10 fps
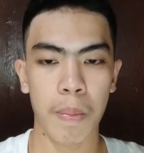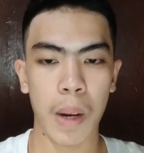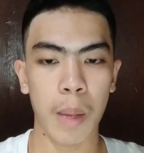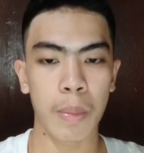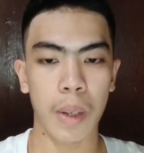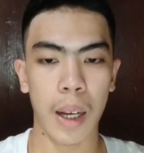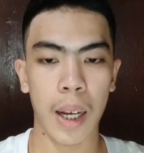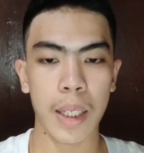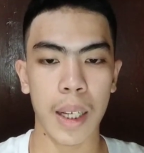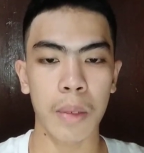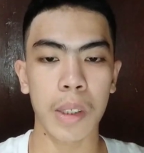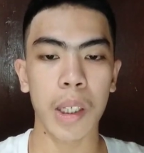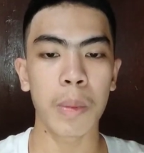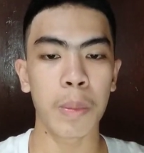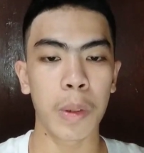5. Ask and
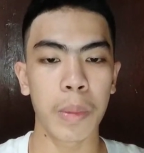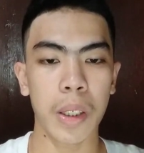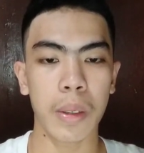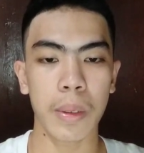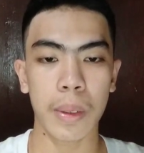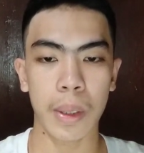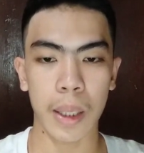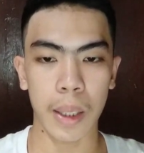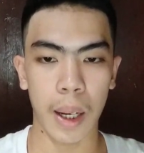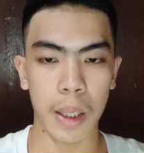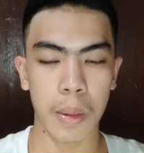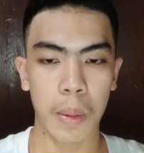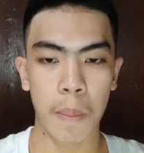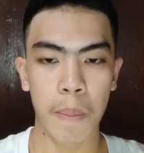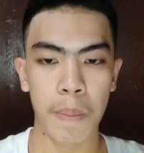receive information such as
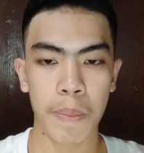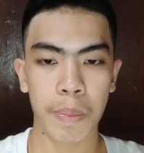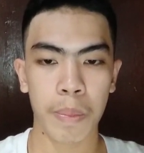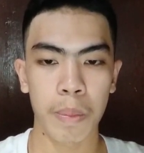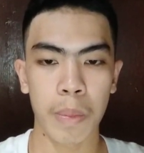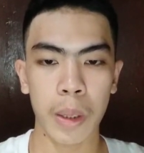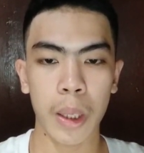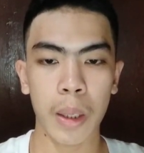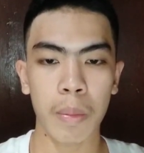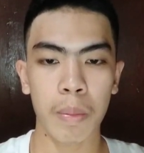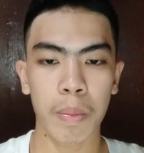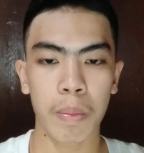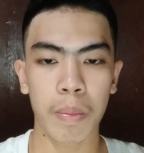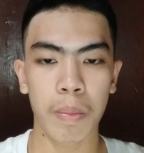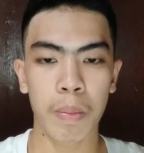berthing
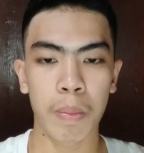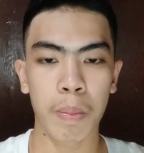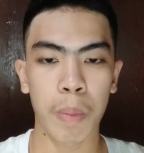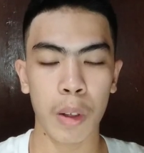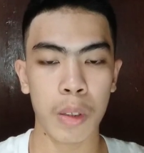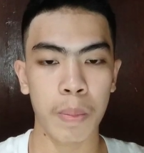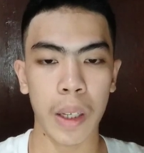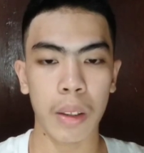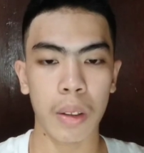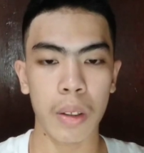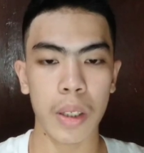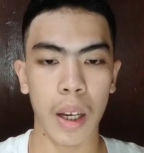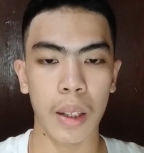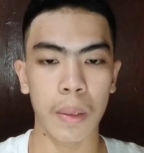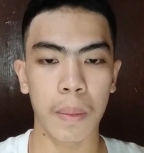prospectus
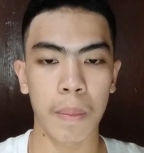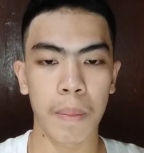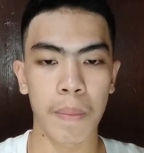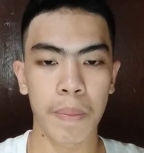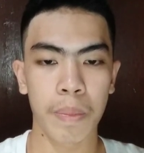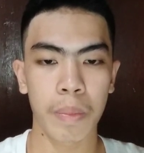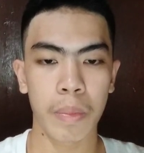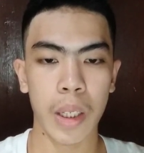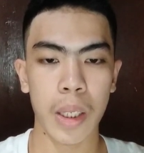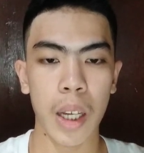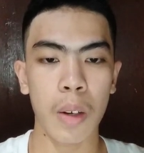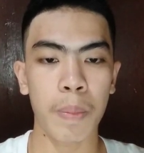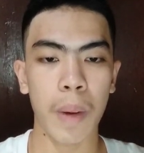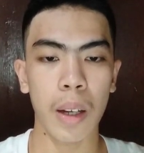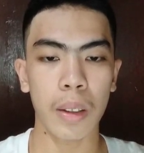and the size
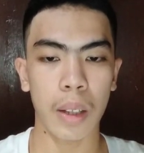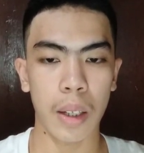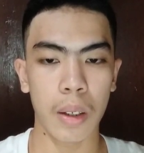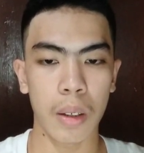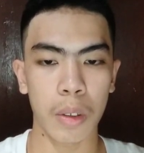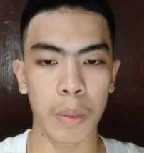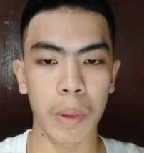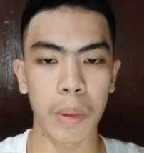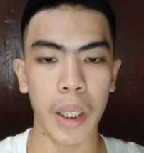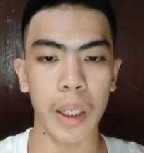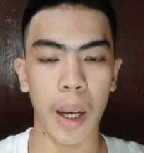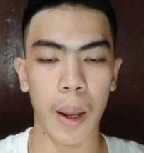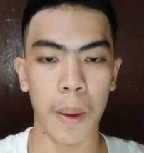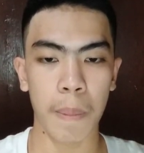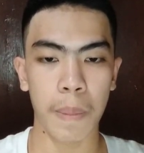of pilot ladder to be rigged,
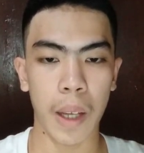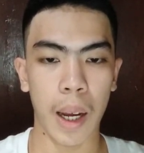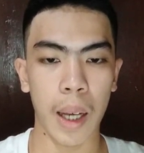the